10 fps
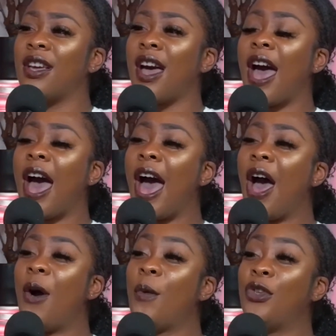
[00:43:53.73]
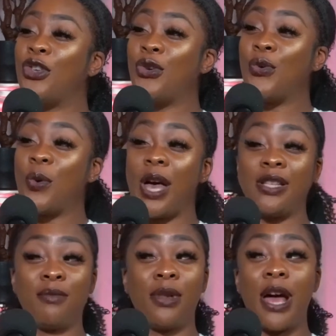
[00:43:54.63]
how you
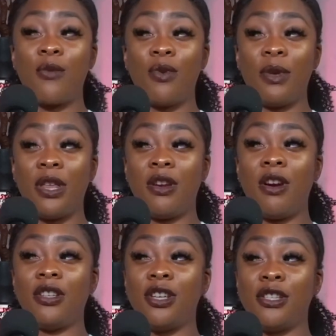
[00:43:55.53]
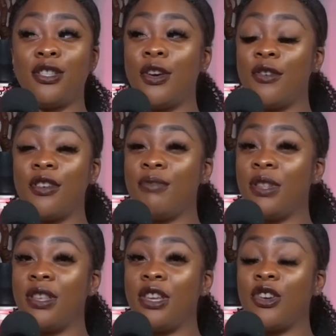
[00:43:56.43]
as a Black woman are just so
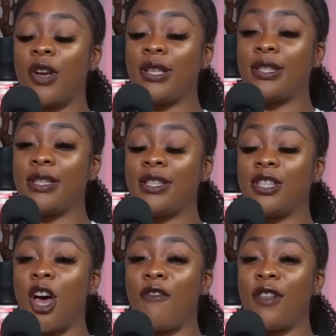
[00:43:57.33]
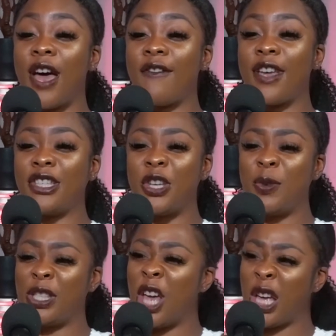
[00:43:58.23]
completely against this soft life. And she
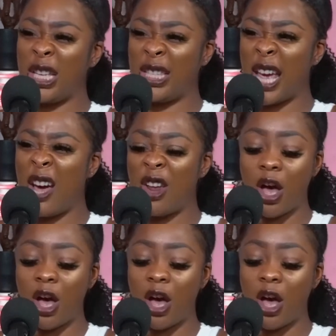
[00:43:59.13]
was talking down on